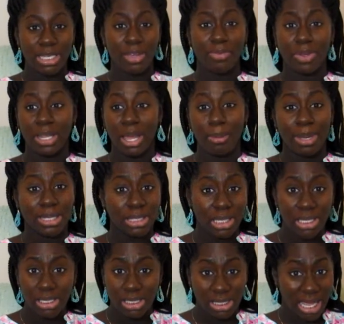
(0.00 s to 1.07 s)
I feel like my
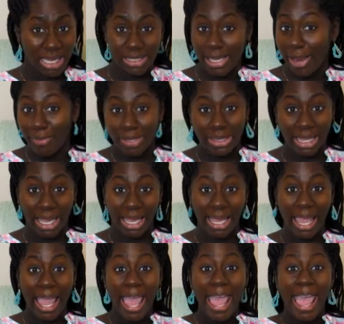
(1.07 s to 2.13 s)
son just likes
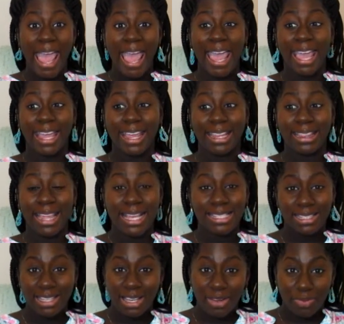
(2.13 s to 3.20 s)
everything, and
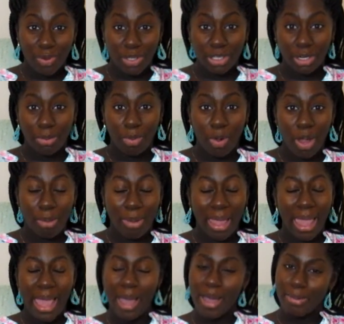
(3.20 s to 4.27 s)
that's good for a little boy, but
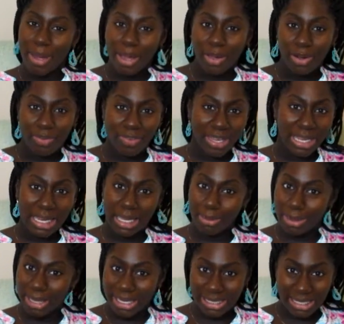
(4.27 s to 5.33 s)
how am I going to feed him
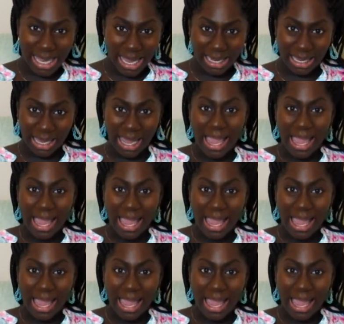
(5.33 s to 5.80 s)
and his daddy?